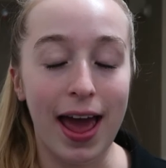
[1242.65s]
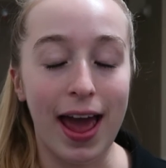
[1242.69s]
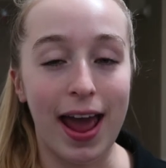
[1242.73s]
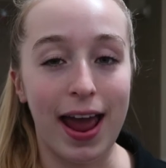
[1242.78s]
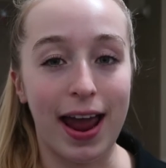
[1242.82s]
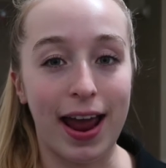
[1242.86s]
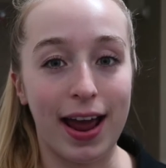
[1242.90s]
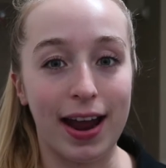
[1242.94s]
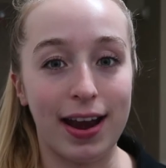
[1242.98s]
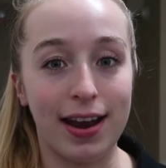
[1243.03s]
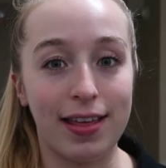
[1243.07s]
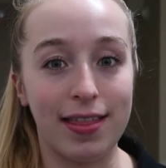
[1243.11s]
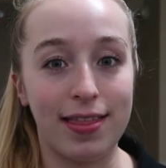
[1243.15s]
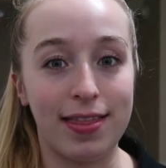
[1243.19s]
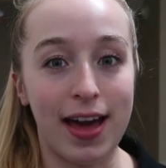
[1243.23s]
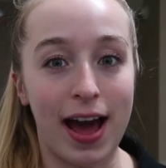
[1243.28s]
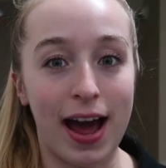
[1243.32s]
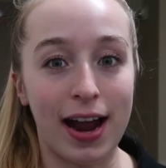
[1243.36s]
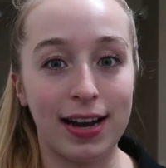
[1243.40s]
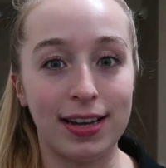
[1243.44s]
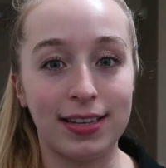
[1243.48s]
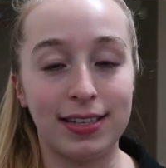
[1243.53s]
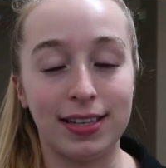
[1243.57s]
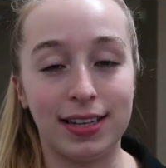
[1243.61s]
And
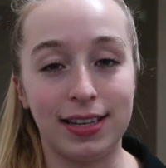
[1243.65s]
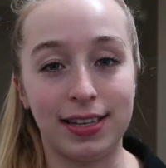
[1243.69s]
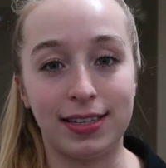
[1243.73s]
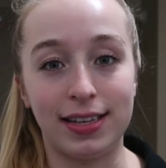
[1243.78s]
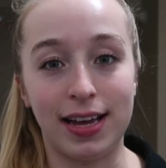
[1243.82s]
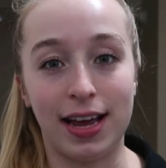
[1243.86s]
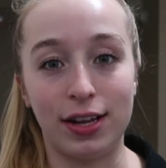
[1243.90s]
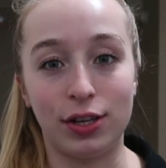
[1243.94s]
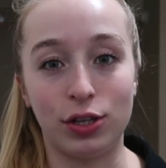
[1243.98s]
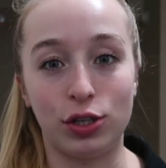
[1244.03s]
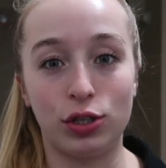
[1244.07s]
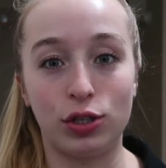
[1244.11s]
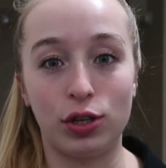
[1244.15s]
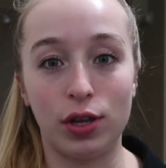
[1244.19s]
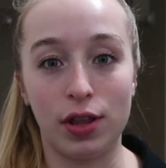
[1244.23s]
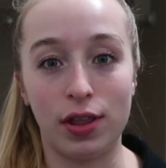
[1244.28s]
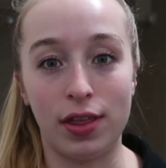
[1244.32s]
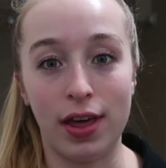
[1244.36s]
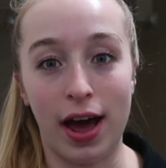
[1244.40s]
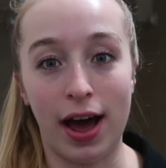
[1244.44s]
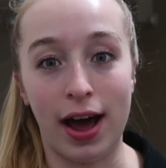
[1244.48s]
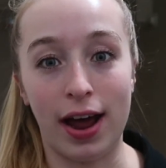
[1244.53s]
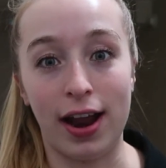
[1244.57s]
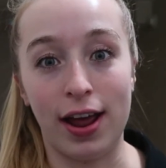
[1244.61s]
that is in the sense
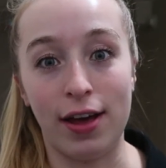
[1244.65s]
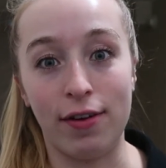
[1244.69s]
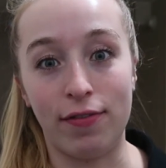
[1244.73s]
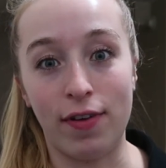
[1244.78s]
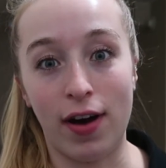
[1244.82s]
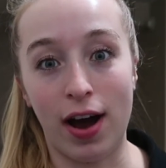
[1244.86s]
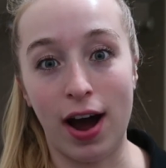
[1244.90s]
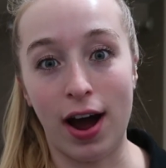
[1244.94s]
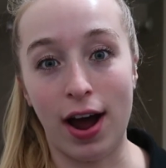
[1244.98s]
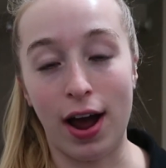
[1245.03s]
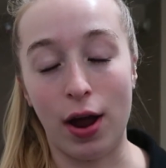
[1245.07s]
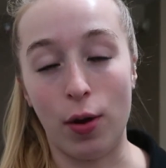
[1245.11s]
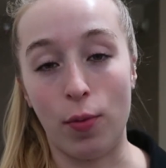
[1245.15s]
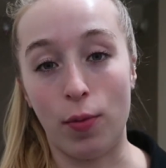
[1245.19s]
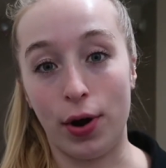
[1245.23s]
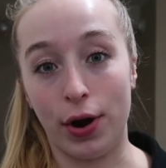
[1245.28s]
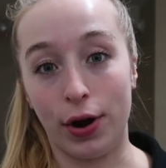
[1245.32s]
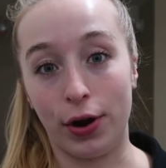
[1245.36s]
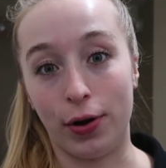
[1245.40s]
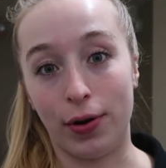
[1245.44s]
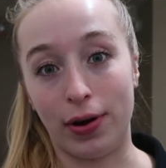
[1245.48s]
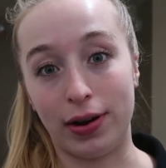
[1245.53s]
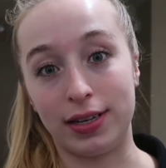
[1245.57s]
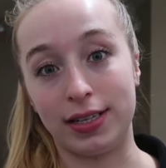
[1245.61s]
that if I want
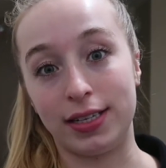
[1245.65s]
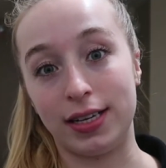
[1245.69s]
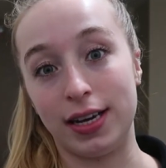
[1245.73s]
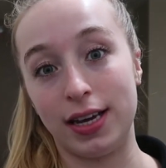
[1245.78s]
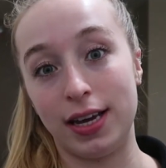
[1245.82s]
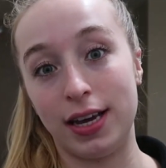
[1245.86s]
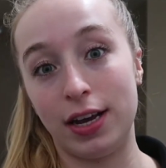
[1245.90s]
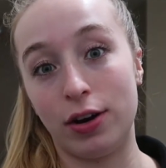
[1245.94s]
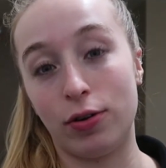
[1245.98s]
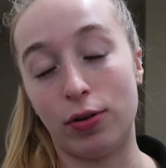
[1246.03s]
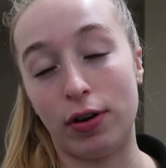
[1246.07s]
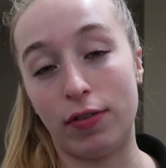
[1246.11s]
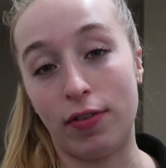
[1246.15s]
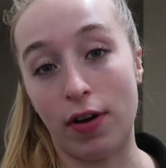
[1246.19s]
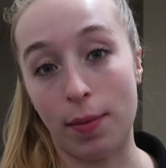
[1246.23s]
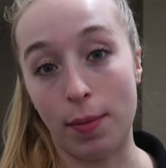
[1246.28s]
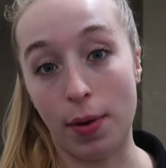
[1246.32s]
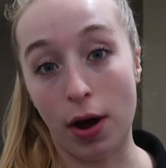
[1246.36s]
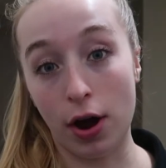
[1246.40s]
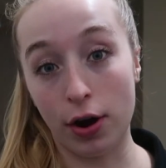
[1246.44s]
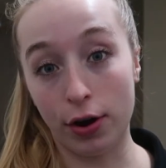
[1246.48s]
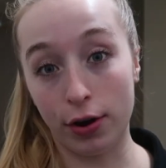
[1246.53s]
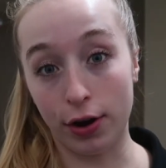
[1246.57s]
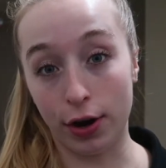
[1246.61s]
to go out to eat or if I'm
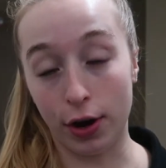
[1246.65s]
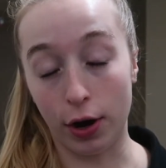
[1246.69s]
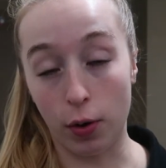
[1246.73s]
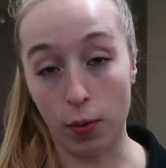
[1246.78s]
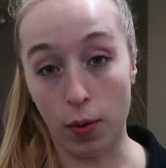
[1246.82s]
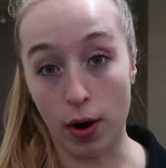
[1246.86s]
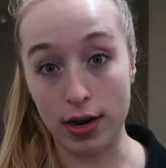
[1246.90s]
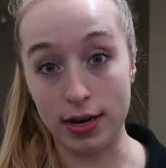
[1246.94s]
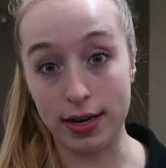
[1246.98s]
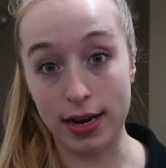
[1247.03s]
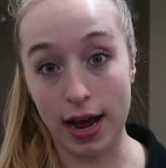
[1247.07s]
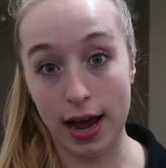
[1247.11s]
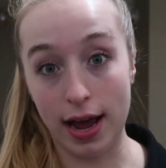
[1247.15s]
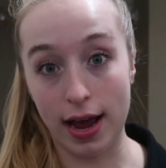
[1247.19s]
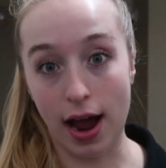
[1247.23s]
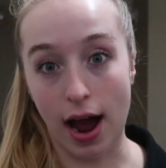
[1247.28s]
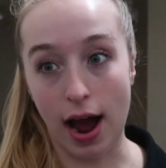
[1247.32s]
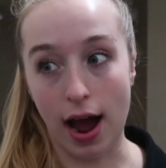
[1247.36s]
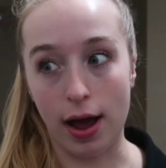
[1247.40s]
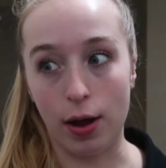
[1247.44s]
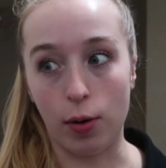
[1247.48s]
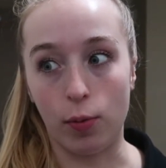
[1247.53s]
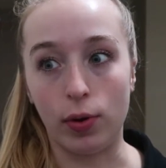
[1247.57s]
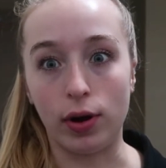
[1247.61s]
hungrier one day,
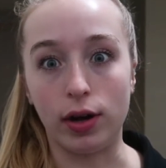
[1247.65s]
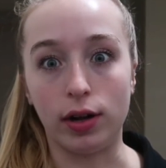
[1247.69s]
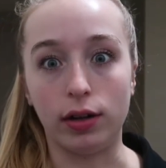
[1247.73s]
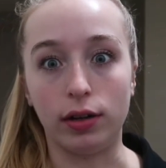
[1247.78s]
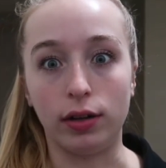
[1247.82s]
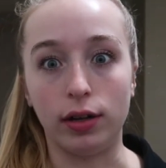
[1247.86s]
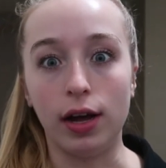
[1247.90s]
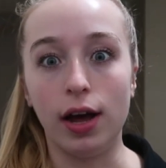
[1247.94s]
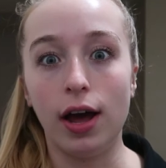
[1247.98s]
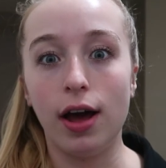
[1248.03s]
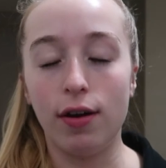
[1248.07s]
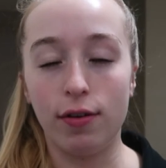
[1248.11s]
I will